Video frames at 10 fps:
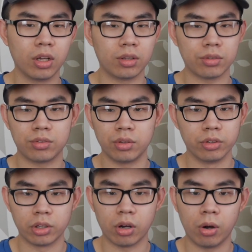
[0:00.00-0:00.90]

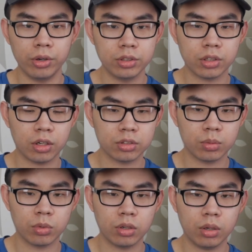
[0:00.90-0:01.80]
necessarily call each
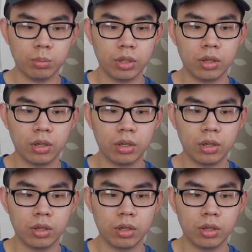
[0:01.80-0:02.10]
customer up